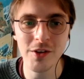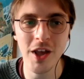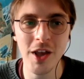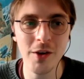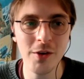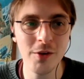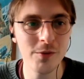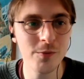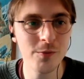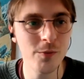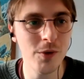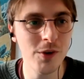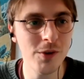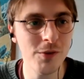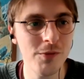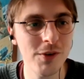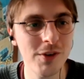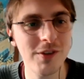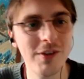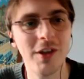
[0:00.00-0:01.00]
uh, could one
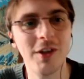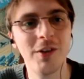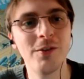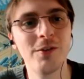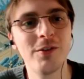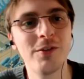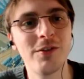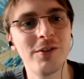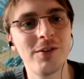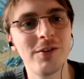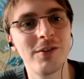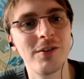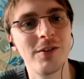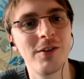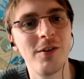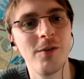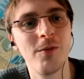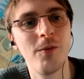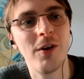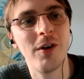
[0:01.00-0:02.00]
of you tell us
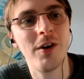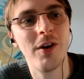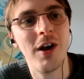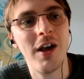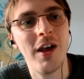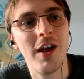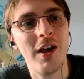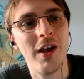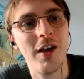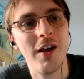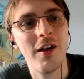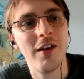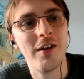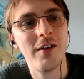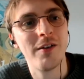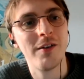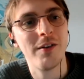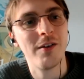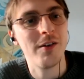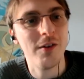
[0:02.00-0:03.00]
what uh
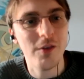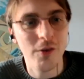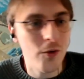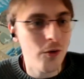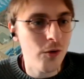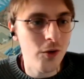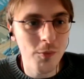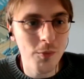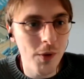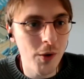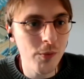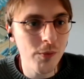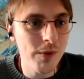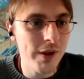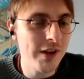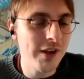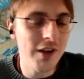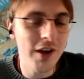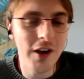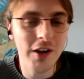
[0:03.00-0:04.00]
all about
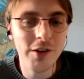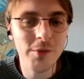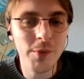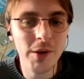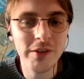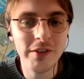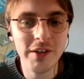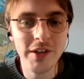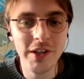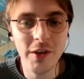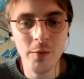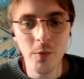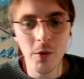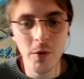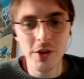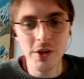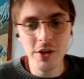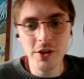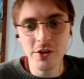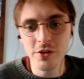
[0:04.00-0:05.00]
Inkarnate basically and
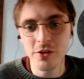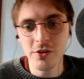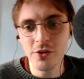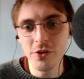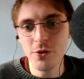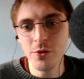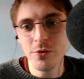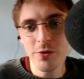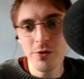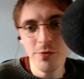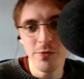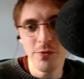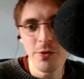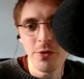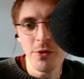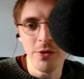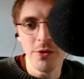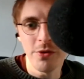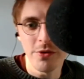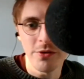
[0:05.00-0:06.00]
what you can use it
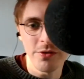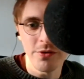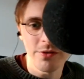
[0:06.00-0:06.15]
for?